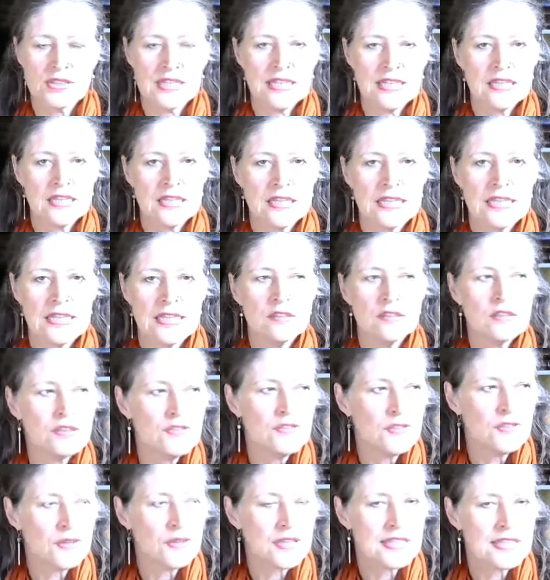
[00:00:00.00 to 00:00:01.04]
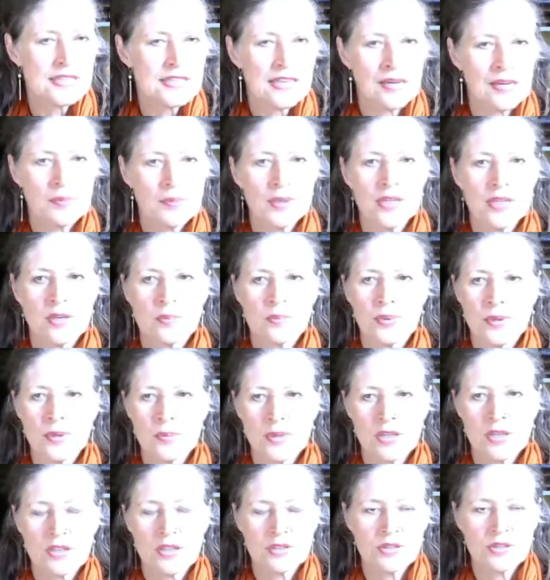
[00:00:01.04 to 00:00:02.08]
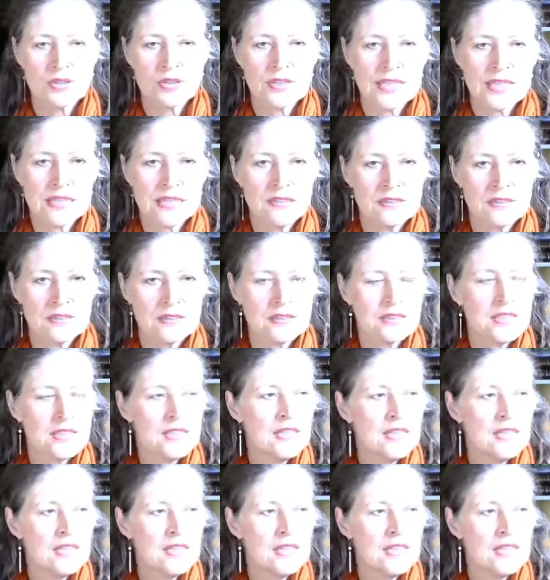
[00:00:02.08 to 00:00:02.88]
In a guild, for example, in a permaculture guild,